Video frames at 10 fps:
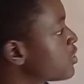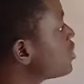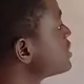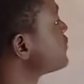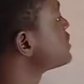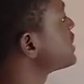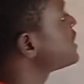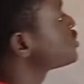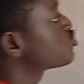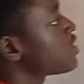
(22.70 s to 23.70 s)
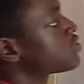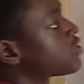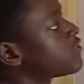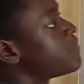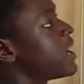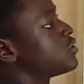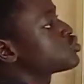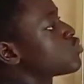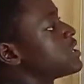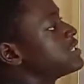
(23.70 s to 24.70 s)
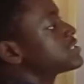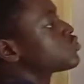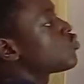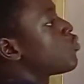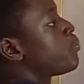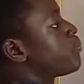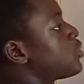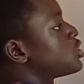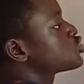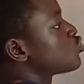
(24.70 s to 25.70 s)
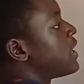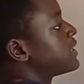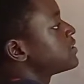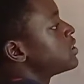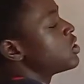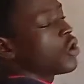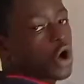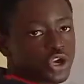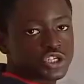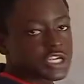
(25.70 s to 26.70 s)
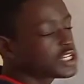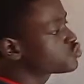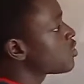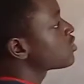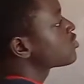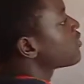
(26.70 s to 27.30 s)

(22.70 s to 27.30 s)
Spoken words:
because if you say the square root of -1 is +1, or you say the square